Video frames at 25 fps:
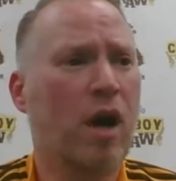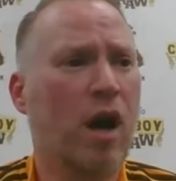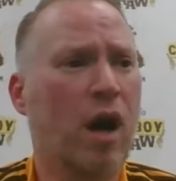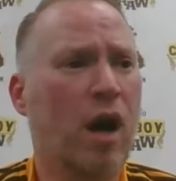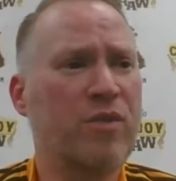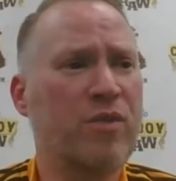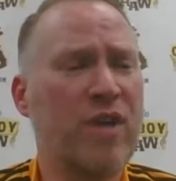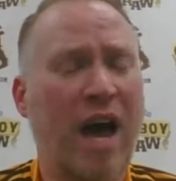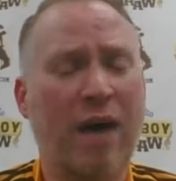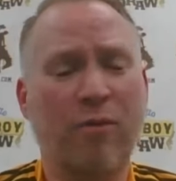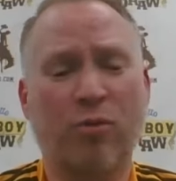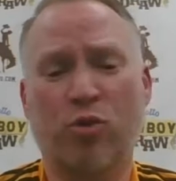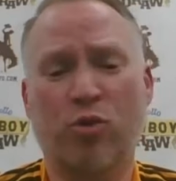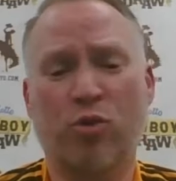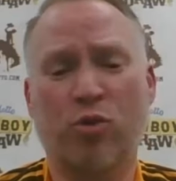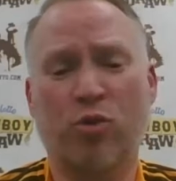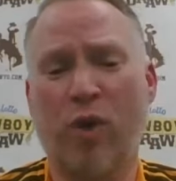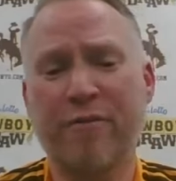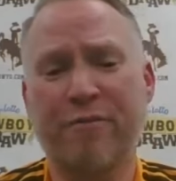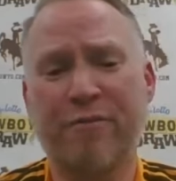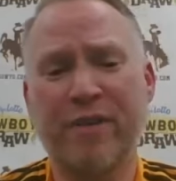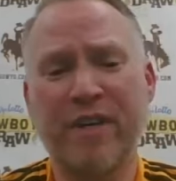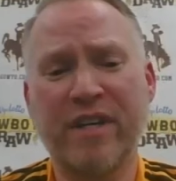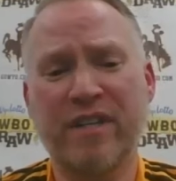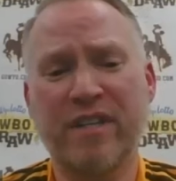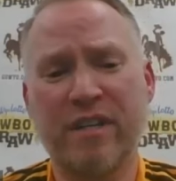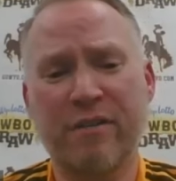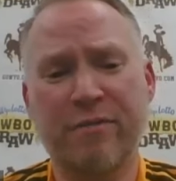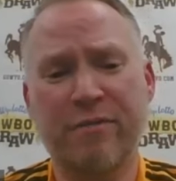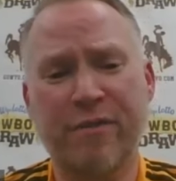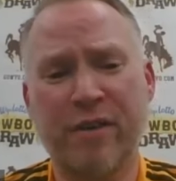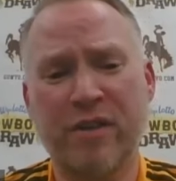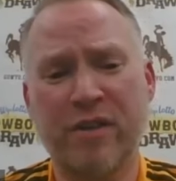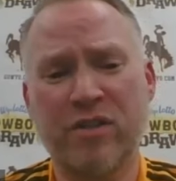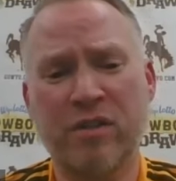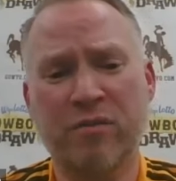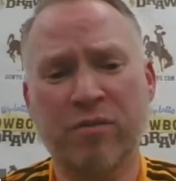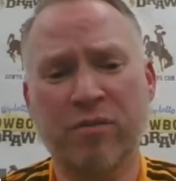to have great feet
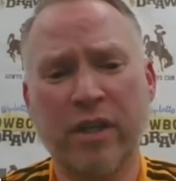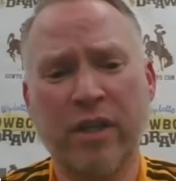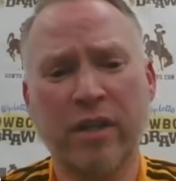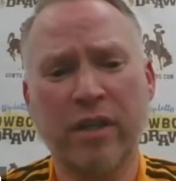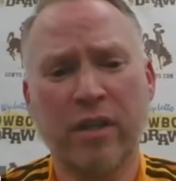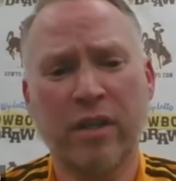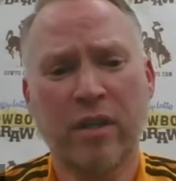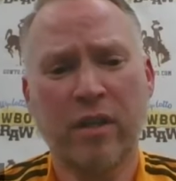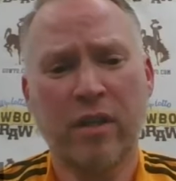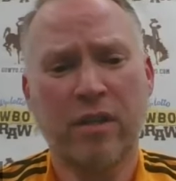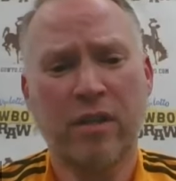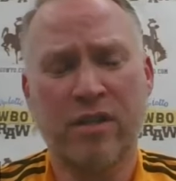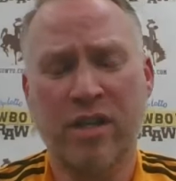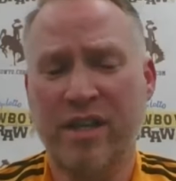defensively,